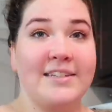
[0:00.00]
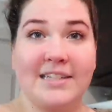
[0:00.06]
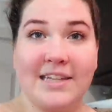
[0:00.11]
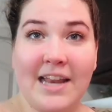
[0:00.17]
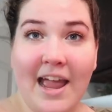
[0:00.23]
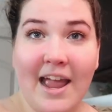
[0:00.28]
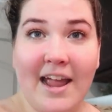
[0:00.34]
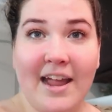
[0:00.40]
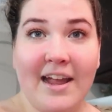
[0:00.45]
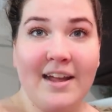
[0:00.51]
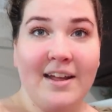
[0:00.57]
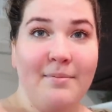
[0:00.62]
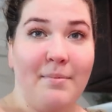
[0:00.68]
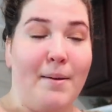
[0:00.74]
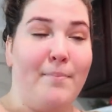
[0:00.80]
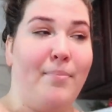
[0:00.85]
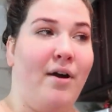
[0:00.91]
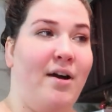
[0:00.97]
And today
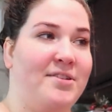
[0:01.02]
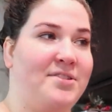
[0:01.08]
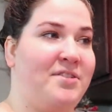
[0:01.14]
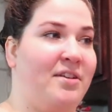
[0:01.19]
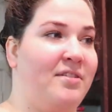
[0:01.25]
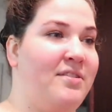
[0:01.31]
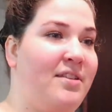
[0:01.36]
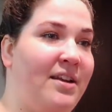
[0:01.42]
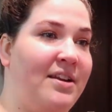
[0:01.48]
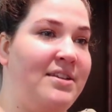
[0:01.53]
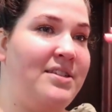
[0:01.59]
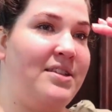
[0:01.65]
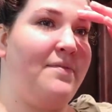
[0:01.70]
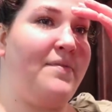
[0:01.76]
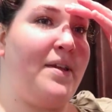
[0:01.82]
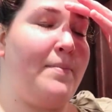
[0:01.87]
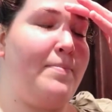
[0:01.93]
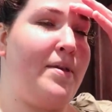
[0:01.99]
my boss turned it into
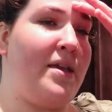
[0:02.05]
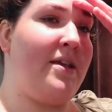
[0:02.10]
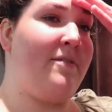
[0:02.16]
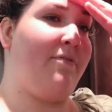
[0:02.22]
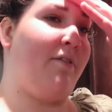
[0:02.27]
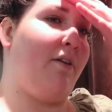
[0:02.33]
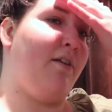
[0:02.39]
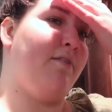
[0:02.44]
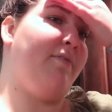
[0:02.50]
the VP for